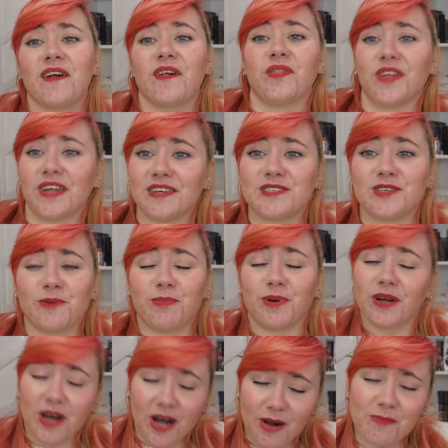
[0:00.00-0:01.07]
than to
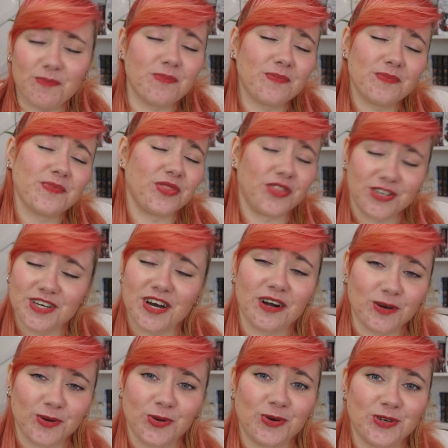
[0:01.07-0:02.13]
become the
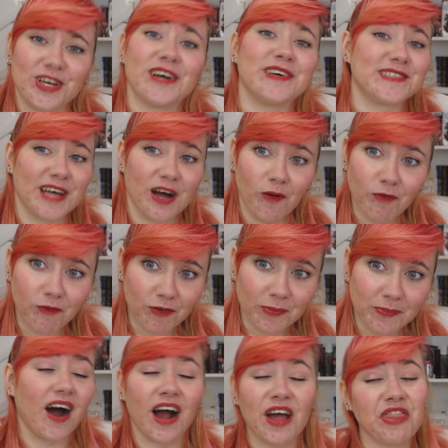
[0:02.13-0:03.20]
Dark Lord herself.
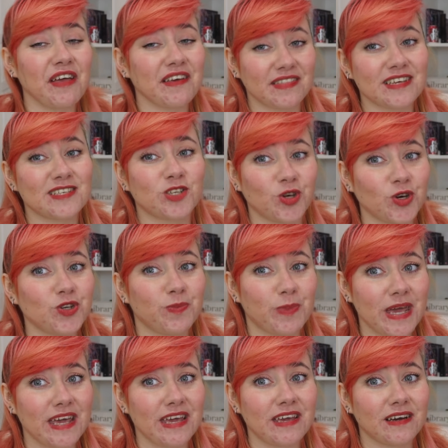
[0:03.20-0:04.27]
I think this could
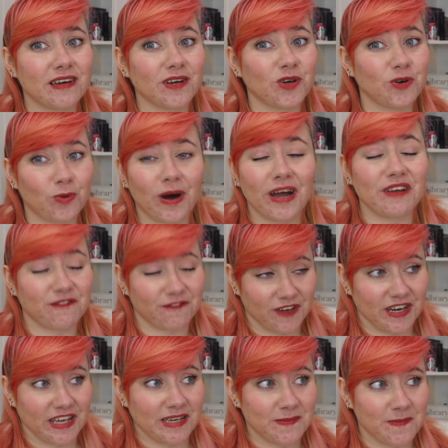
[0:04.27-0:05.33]
be quite funny.